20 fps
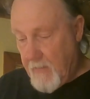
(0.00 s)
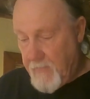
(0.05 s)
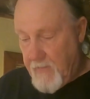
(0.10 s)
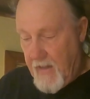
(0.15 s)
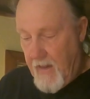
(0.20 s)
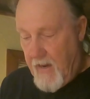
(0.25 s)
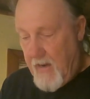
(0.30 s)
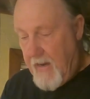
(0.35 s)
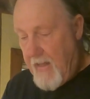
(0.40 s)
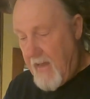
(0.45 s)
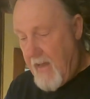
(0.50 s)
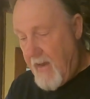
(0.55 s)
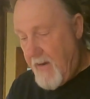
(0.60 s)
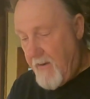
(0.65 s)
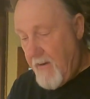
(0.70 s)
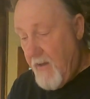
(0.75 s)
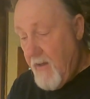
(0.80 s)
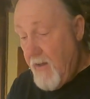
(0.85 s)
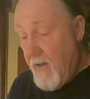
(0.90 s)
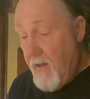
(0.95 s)
up to
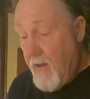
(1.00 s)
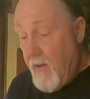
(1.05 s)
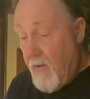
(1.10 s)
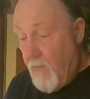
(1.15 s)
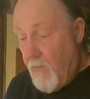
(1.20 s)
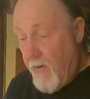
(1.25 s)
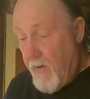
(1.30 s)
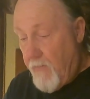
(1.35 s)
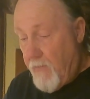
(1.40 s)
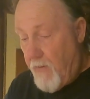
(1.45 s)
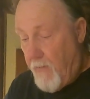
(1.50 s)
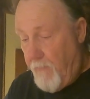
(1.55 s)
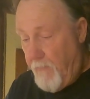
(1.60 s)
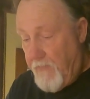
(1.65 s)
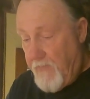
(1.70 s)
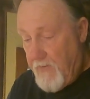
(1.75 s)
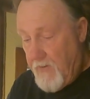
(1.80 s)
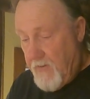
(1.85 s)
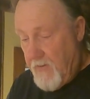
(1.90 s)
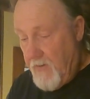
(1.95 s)
88, we will
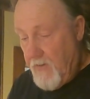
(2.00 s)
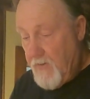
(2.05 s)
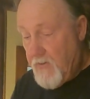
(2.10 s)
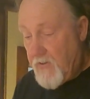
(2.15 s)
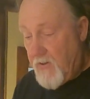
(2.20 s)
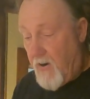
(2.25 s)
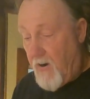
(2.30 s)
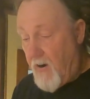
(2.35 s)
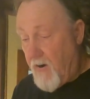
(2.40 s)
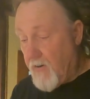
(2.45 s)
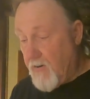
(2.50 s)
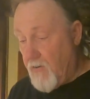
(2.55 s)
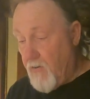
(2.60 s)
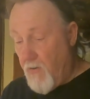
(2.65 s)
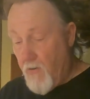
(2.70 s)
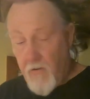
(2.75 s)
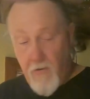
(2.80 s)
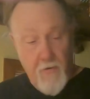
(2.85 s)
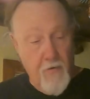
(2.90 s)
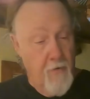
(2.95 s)
use our
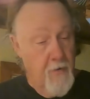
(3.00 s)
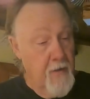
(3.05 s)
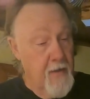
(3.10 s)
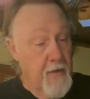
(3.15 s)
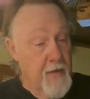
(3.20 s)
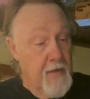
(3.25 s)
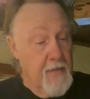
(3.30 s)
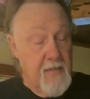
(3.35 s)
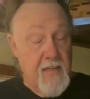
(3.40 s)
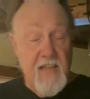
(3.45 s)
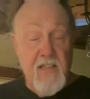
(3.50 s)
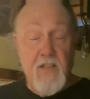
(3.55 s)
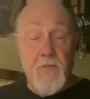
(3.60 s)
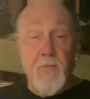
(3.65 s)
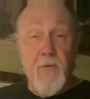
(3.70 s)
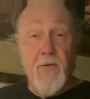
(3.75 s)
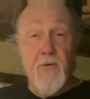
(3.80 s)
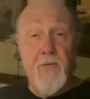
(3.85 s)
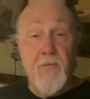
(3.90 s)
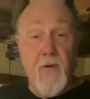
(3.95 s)
quarter
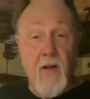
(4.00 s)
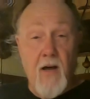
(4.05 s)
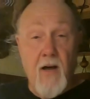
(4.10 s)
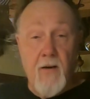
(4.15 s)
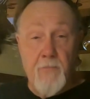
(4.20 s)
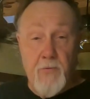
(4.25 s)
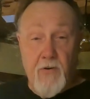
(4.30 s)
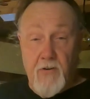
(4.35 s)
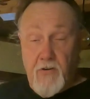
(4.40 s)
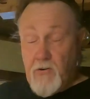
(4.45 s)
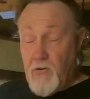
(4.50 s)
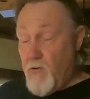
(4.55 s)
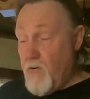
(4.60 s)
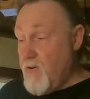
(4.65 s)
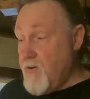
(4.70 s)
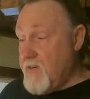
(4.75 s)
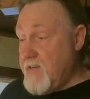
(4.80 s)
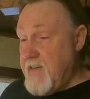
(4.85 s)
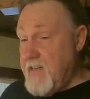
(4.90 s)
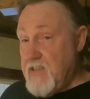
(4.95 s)
teaspoon, put a
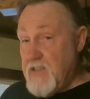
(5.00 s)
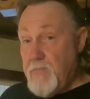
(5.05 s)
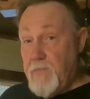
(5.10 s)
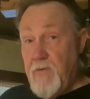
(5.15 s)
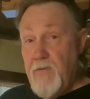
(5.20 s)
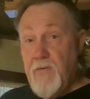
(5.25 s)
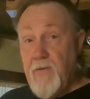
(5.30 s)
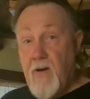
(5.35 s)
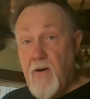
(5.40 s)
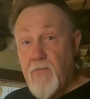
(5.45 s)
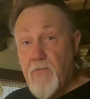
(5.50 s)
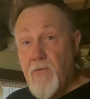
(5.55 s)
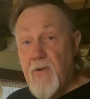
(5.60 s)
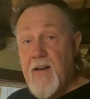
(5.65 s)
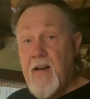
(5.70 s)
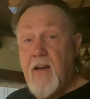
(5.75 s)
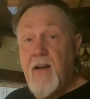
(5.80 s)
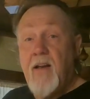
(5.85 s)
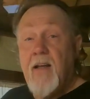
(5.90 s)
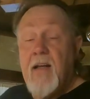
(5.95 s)
quarter teaspoon of
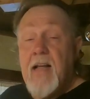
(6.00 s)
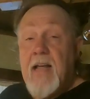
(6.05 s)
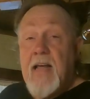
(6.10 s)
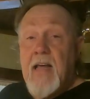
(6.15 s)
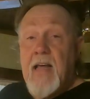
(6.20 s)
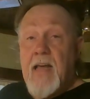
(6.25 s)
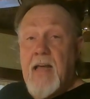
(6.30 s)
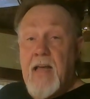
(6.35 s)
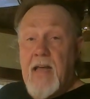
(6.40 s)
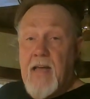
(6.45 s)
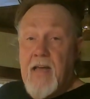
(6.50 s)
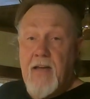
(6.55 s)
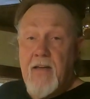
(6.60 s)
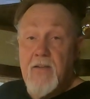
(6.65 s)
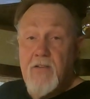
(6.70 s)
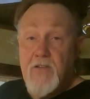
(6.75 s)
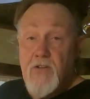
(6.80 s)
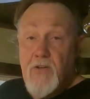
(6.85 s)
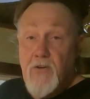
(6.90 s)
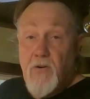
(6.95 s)
rennet
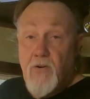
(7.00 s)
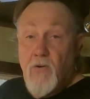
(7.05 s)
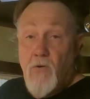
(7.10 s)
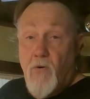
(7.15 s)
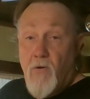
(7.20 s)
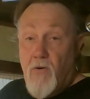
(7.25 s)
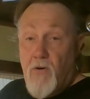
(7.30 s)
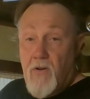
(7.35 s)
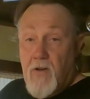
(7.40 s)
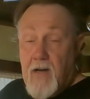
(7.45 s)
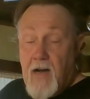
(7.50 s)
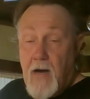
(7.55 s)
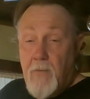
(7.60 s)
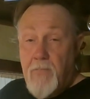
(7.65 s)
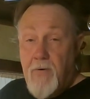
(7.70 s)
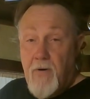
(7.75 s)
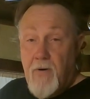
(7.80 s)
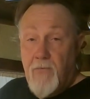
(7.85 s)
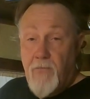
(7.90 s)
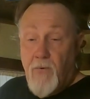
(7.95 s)
into a quarter
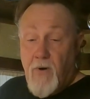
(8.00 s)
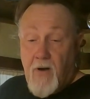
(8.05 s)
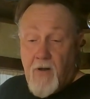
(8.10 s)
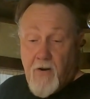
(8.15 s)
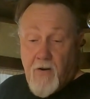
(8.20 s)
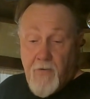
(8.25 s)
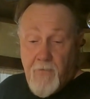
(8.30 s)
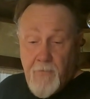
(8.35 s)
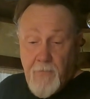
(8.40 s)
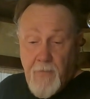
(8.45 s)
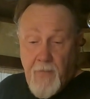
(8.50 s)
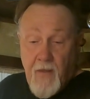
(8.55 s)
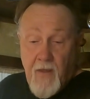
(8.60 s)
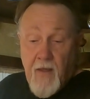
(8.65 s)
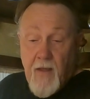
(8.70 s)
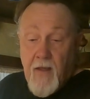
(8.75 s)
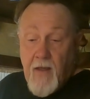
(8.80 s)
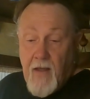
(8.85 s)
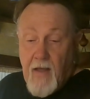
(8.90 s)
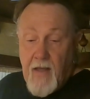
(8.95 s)
cup of water,
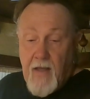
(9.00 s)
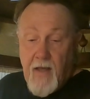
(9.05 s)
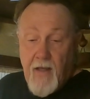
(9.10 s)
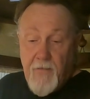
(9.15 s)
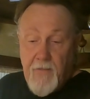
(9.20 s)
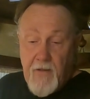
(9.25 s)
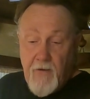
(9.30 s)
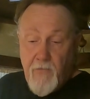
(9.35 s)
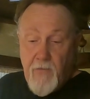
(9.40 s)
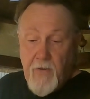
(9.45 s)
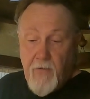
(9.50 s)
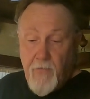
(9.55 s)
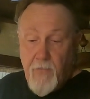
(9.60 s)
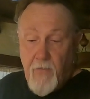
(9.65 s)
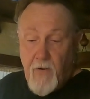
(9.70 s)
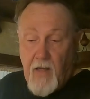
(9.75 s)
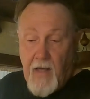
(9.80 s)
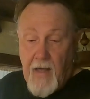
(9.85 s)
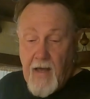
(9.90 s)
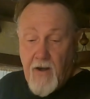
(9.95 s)
and then we
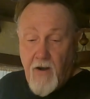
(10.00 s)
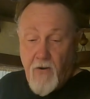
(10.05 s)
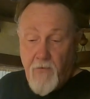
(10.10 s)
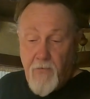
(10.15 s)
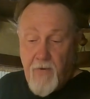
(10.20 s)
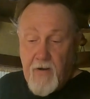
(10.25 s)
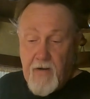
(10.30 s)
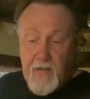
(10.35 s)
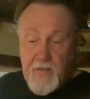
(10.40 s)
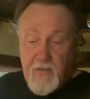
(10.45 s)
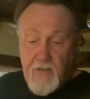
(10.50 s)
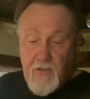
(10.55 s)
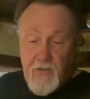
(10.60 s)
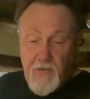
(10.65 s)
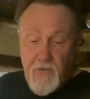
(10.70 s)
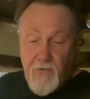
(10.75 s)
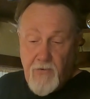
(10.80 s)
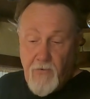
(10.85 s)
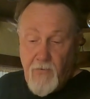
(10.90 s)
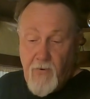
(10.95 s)
will add our rennet
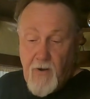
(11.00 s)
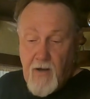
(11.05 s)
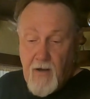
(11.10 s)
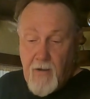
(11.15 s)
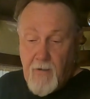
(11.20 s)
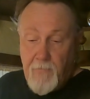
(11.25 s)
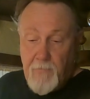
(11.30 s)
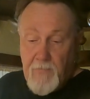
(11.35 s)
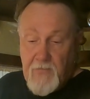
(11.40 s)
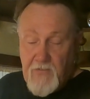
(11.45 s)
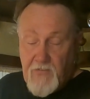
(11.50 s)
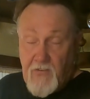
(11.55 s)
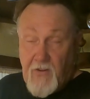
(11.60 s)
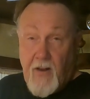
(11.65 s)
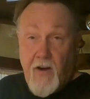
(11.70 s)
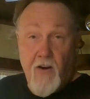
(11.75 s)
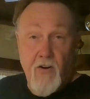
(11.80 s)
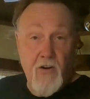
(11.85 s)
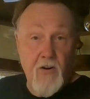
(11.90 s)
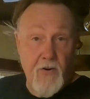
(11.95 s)
to
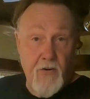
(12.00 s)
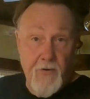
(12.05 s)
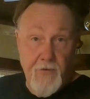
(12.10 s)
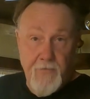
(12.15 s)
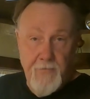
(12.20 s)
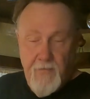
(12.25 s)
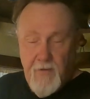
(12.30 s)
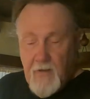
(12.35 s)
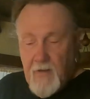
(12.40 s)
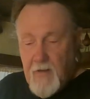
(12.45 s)
set our curd.